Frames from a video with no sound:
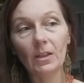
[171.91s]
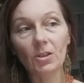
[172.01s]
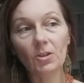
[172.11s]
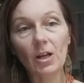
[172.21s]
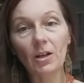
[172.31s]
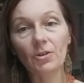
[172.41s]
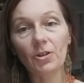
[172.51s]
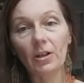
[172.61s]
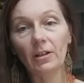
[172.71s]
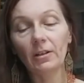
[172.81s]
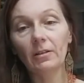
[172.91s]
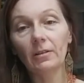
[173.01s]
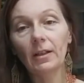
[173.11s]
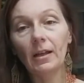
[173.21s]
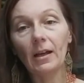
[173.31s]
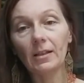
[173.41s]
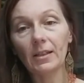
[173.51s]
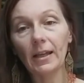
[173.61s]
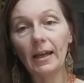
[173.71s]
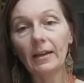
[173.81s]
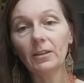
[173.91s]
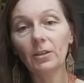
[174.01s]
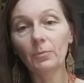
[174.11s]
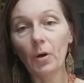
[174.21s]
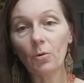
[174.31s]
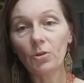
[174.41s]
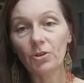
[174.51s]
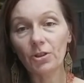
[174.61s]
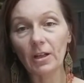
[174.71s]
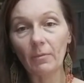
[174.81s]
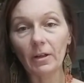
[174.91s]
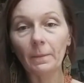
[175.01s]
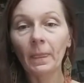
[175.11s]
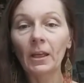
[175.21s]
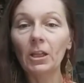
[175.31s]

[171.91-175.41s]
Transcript: structure as I had in Polish grammar.